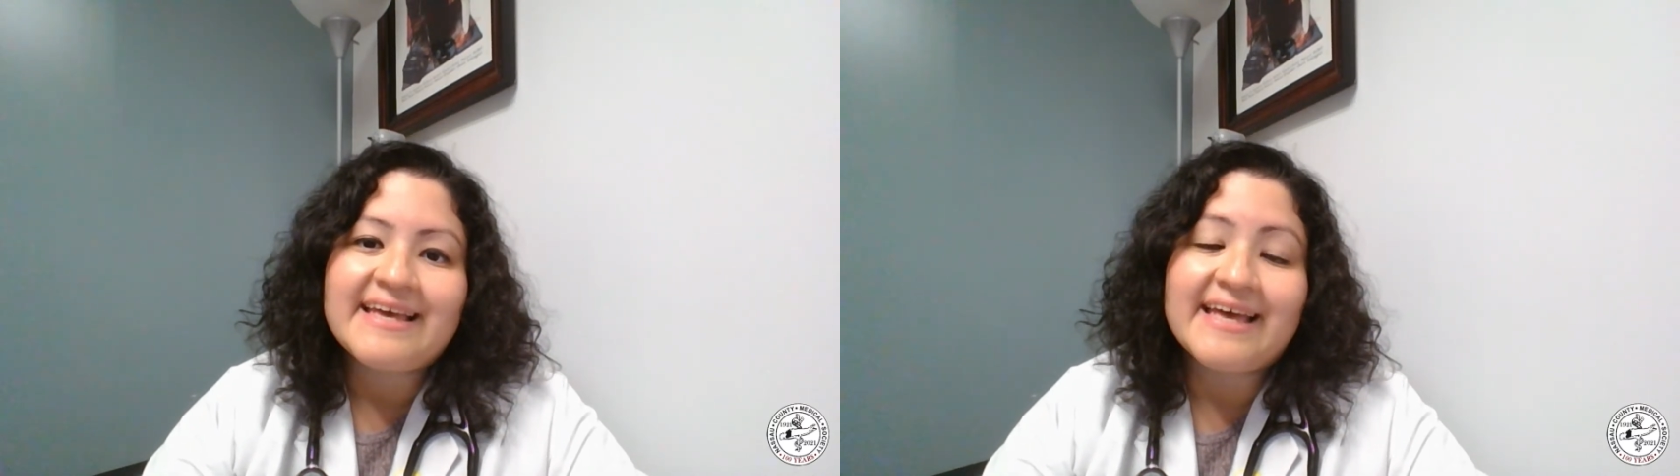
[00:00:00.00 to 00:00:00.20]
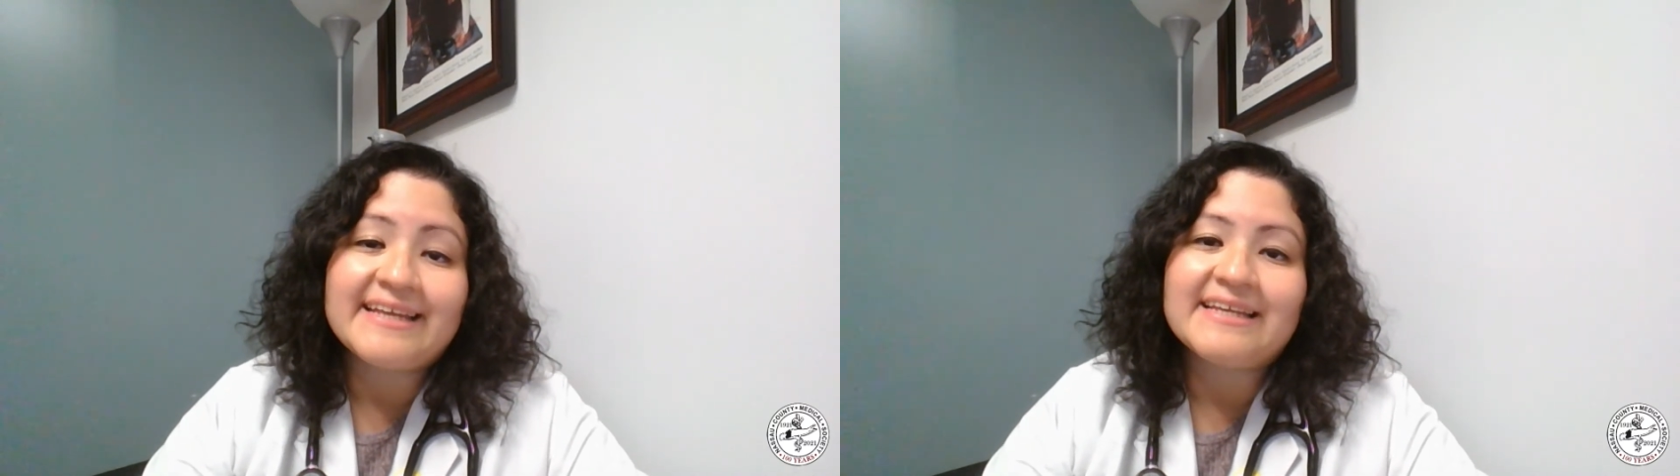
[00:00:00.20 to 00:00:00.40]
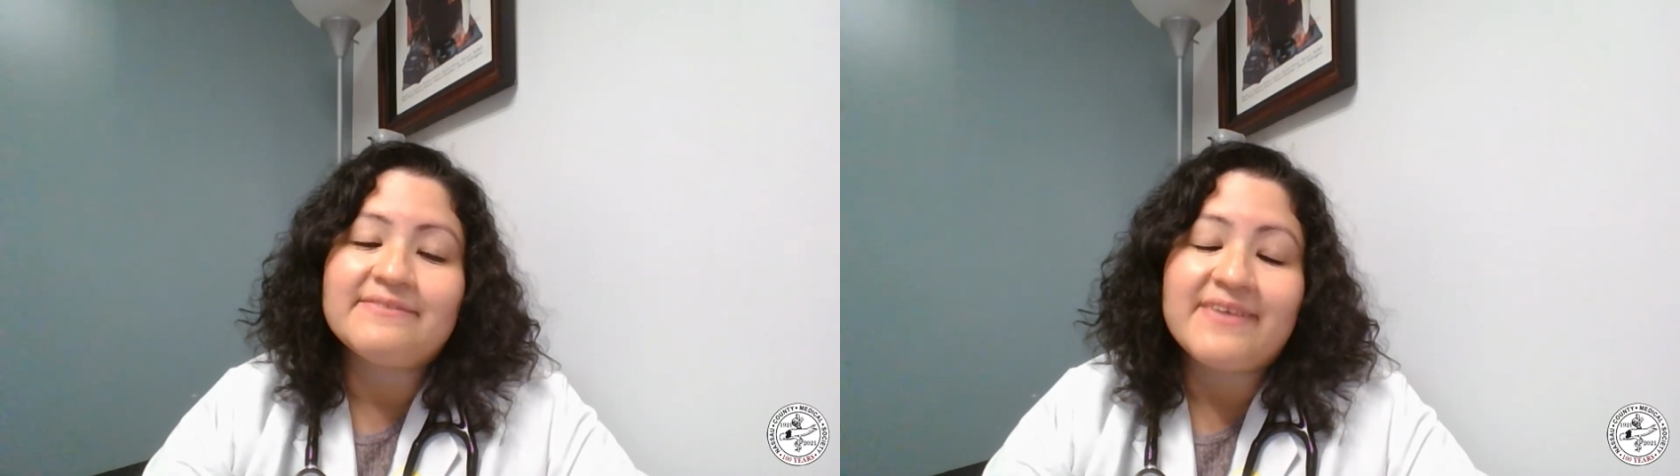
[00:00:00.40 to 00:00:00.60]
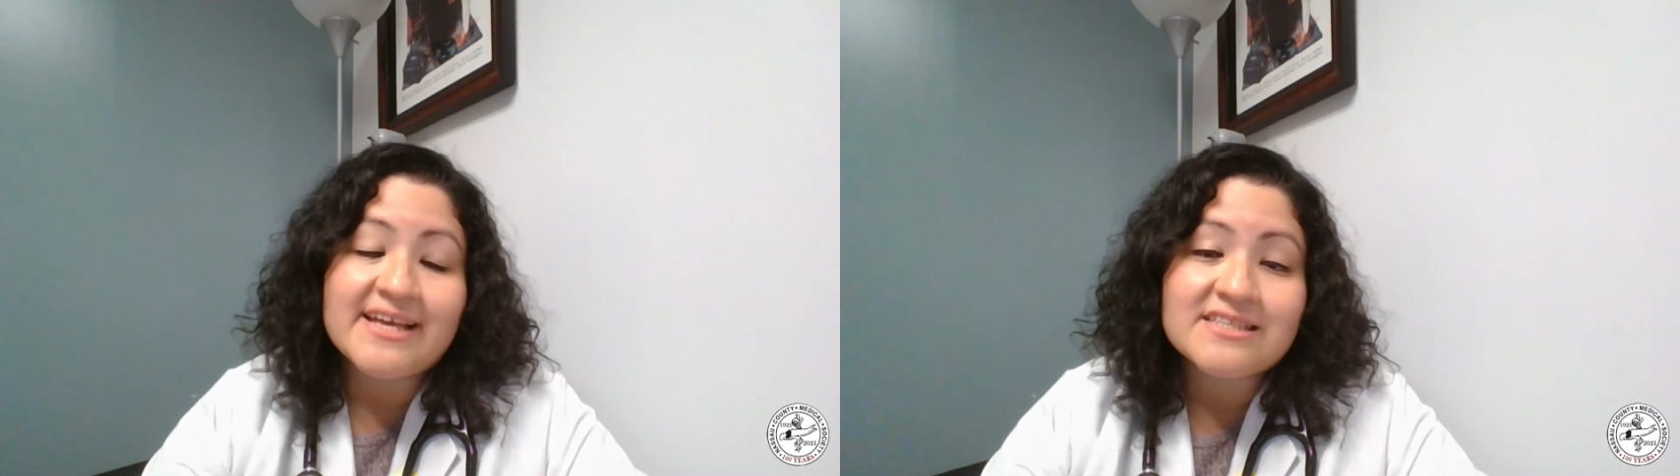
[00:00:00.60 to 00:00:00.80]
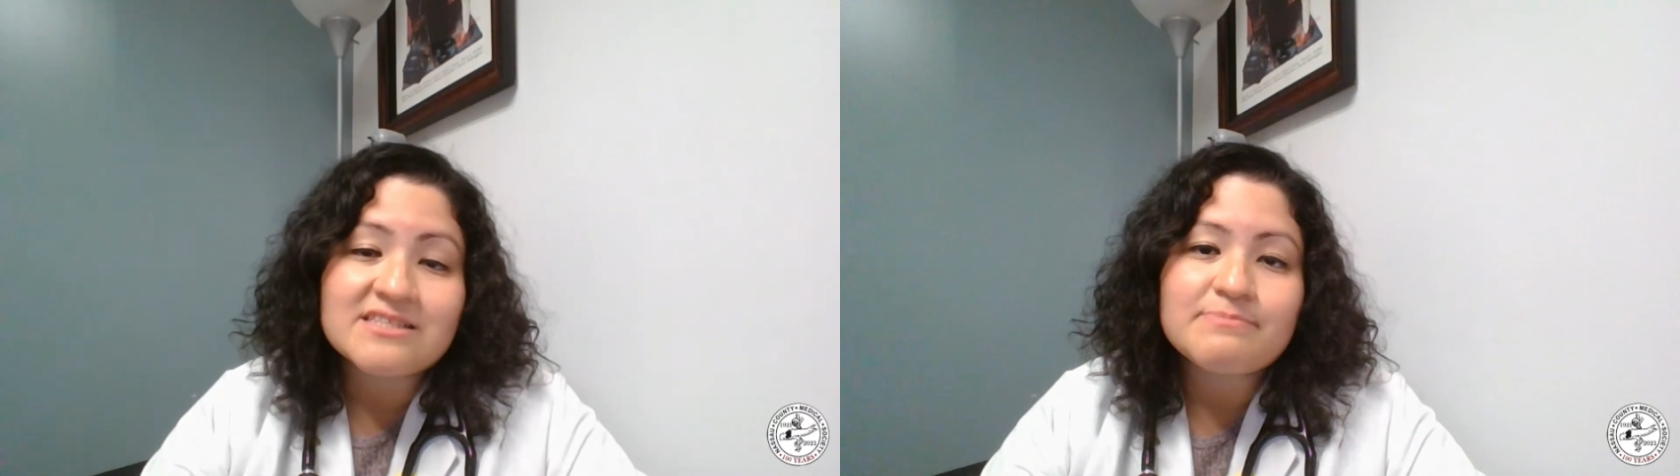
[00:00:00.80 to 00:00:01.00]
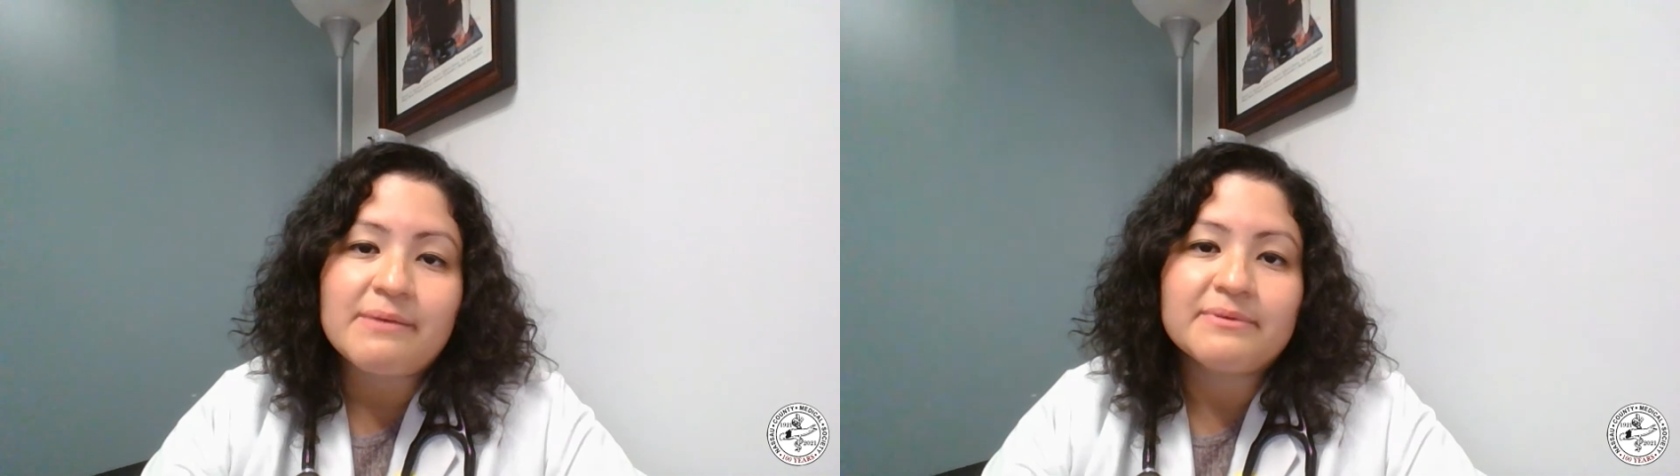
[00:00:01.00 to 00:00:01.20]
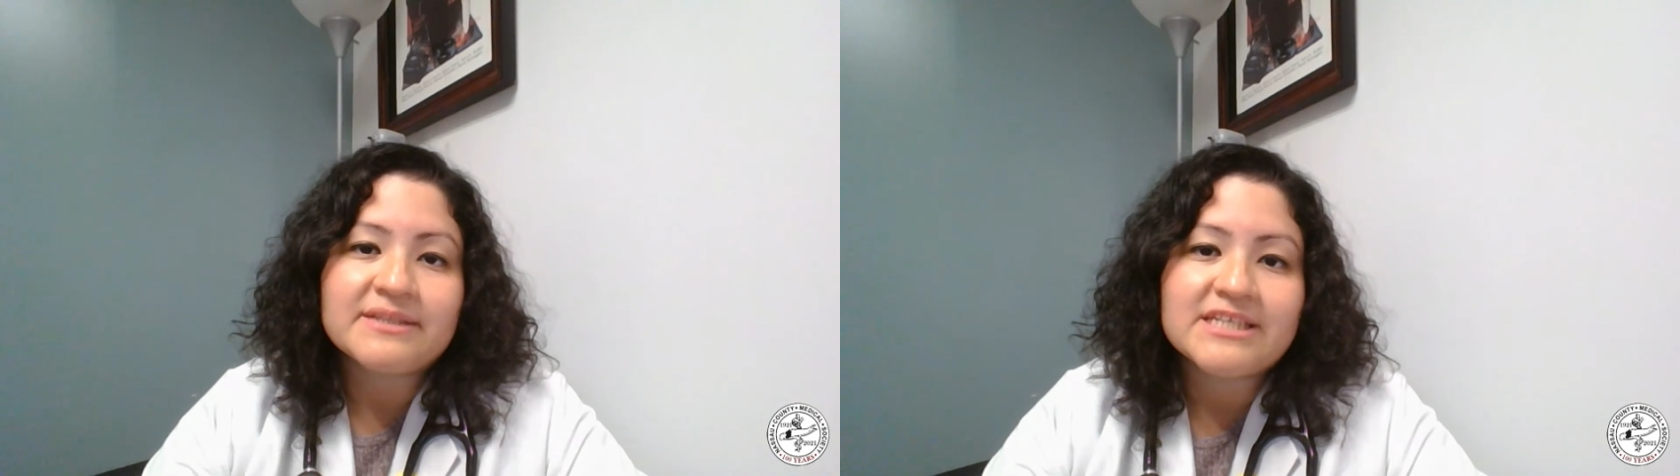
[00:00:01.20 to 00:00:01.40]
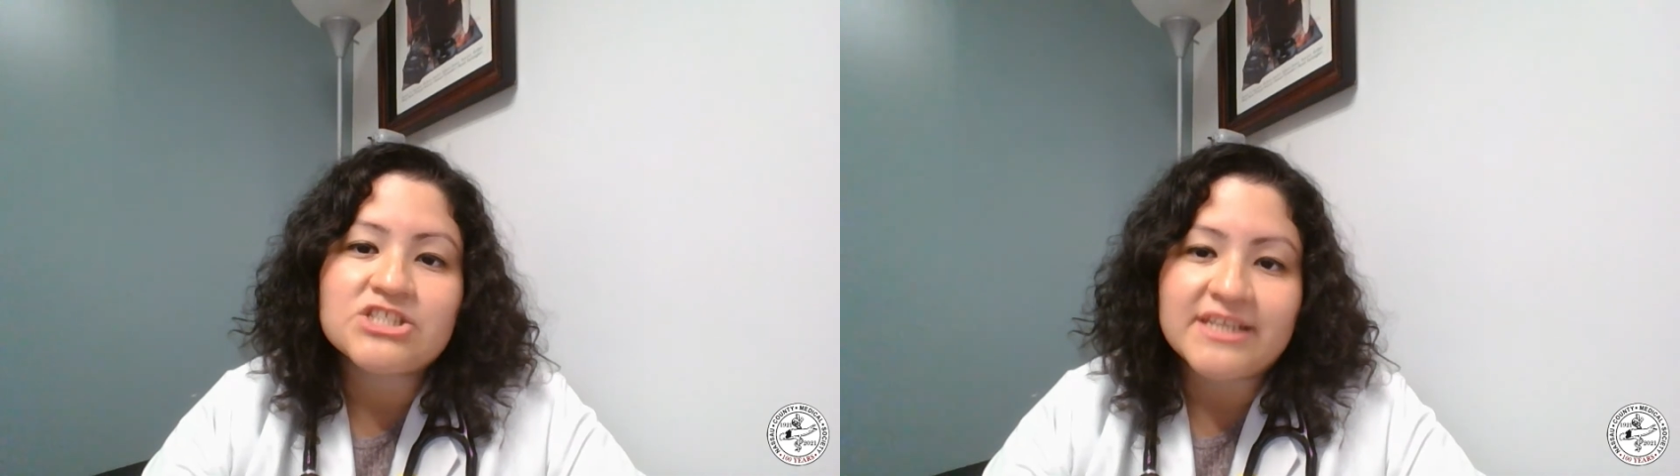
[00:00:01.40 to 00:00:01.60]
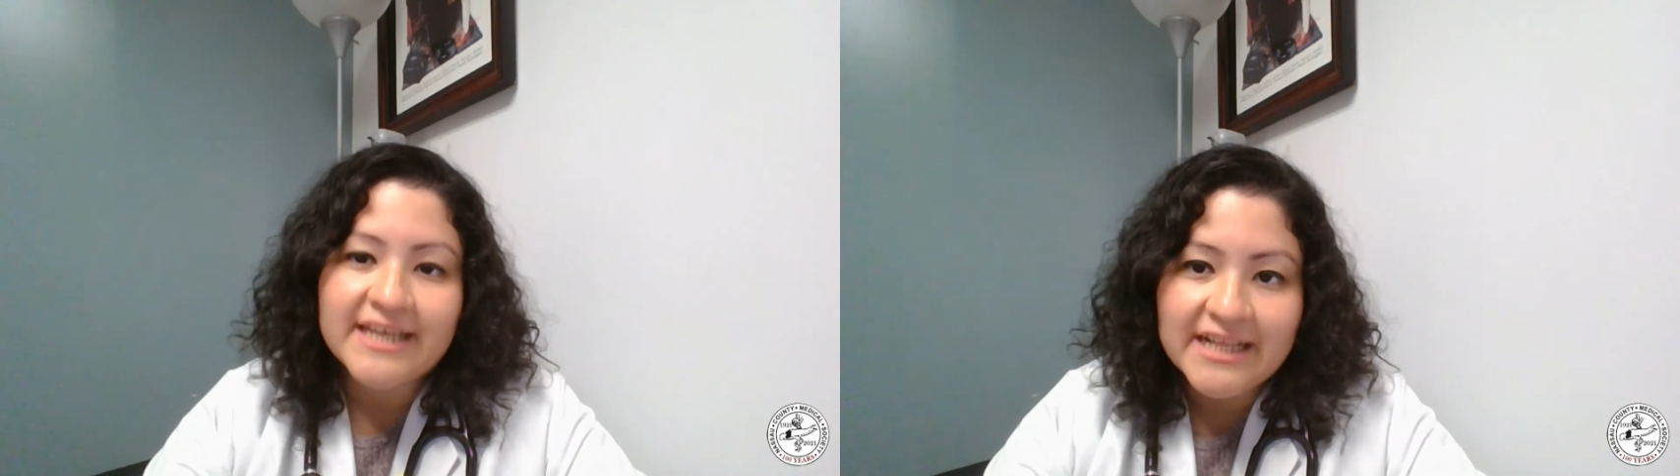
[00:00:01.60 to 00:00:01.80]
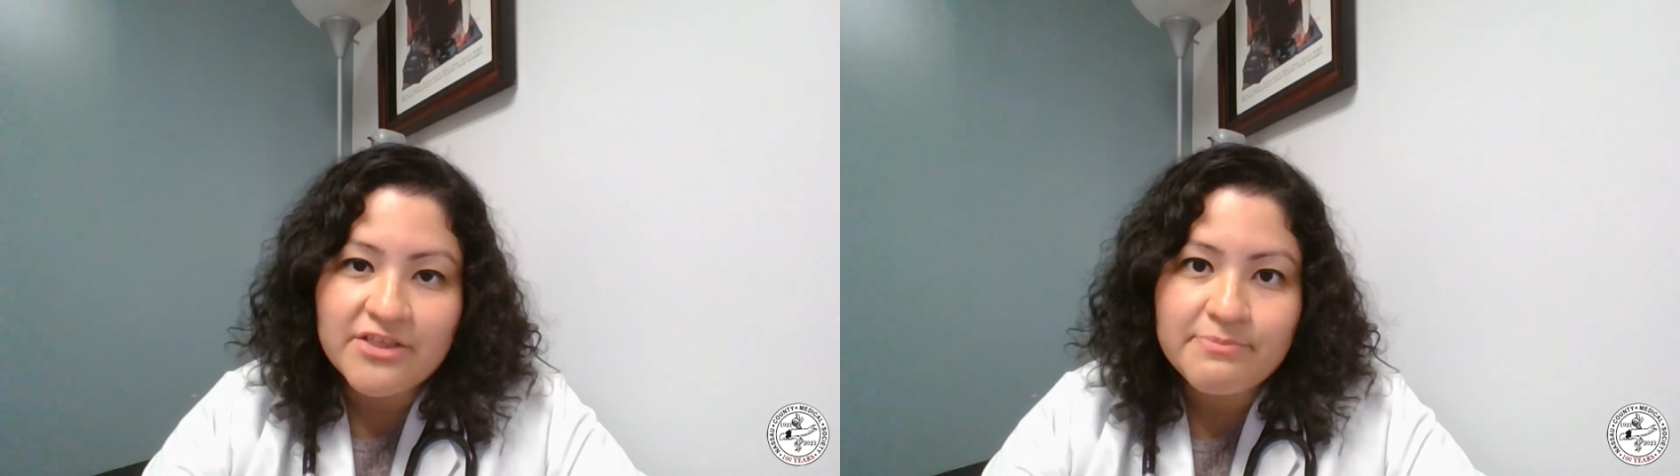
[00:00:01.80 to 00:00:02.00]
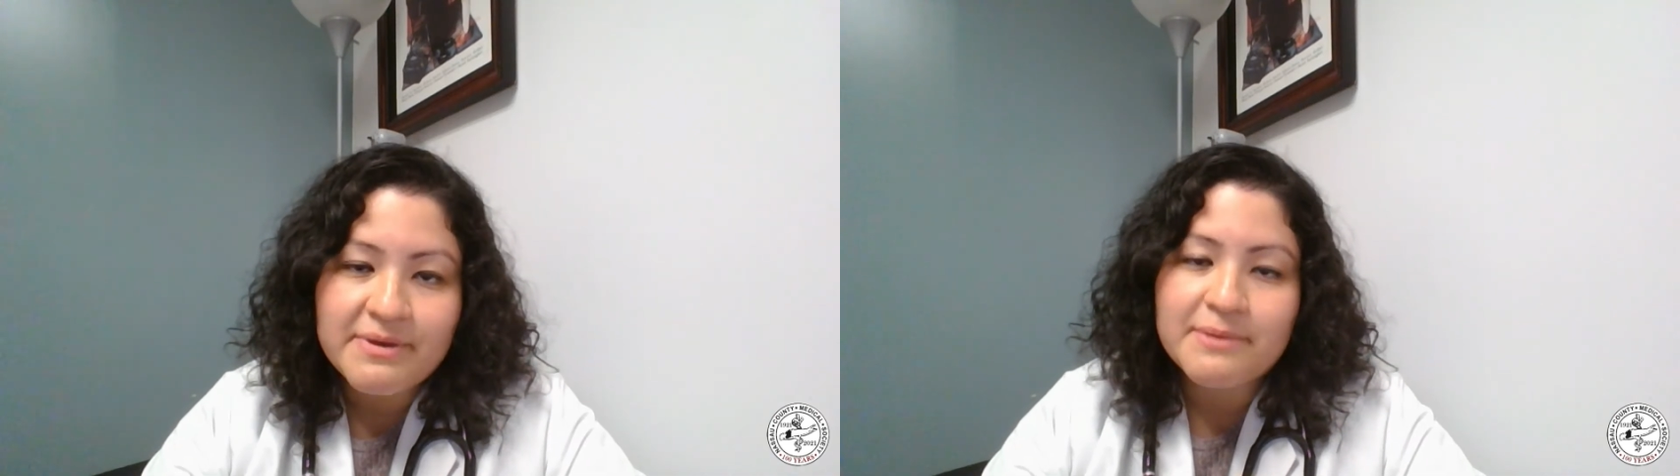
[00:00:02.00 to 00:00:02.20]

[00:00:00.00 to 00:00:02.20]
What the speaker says: and advance population health by